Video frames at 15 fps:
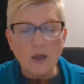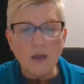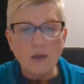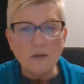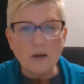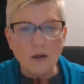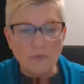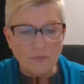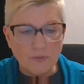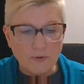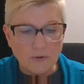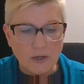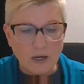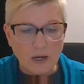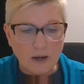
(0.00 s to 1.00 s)
At
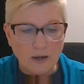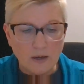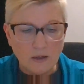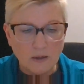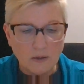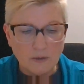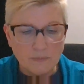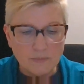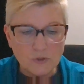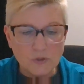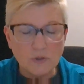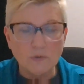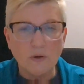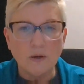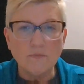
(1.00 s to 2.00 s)
9:30 a.m.
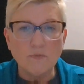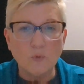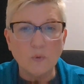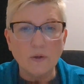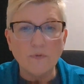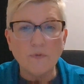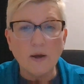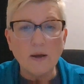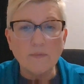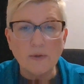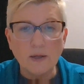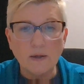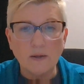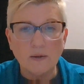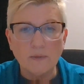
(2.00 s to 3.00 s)
to 9:45
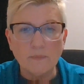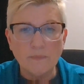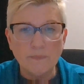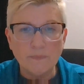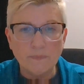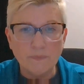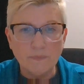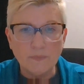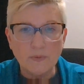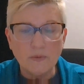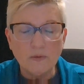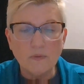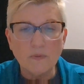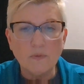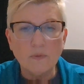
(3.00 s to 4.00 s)
a.m.,
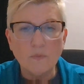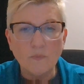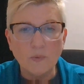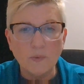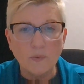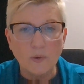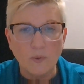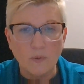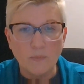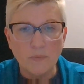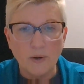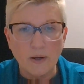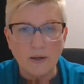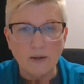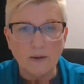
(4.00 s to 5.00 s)
we will go on
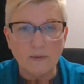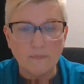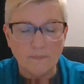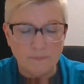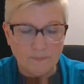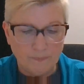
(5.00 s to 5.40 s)
break.